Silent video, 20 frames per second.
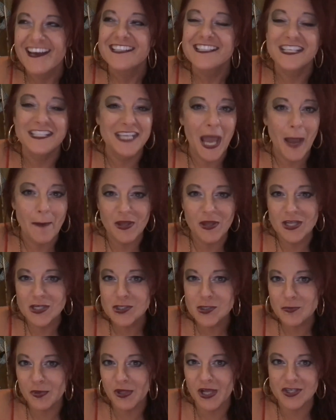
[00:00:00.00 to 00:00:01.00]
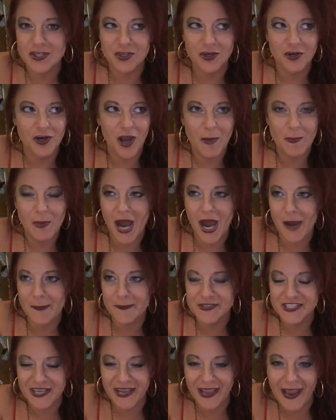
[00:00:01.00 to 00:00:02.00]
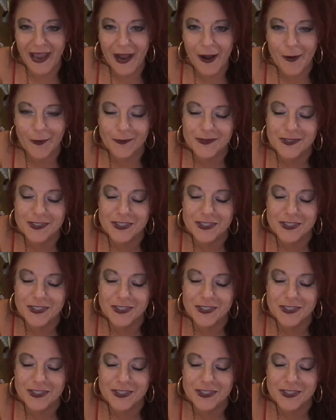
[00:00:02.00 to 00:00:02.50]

to tap into pleasure and I'm opting out.